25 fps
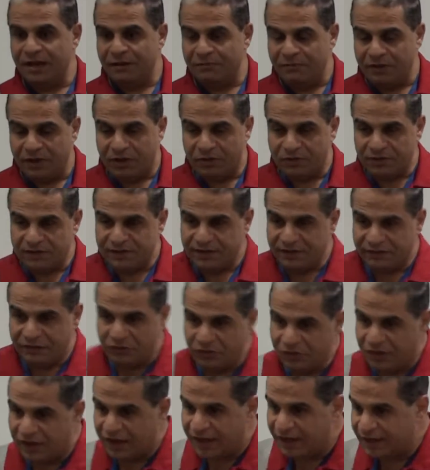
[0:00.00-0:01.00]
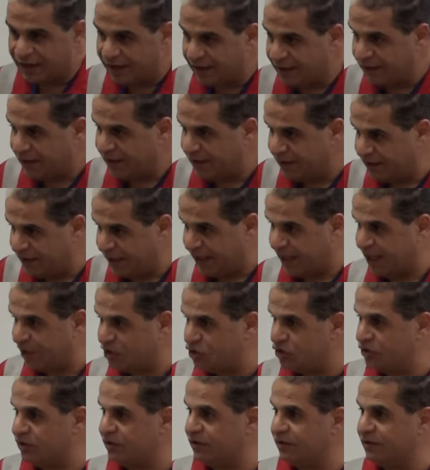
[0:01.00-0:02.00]
Because if you are in the
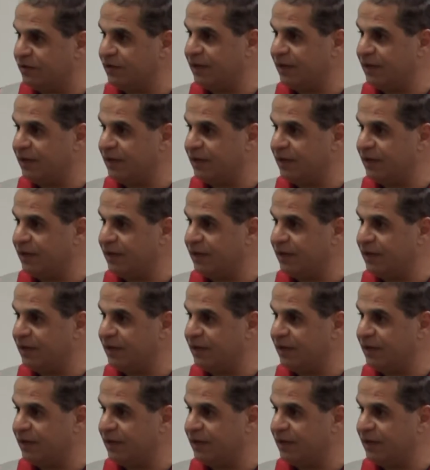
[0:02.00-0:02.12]
kitchen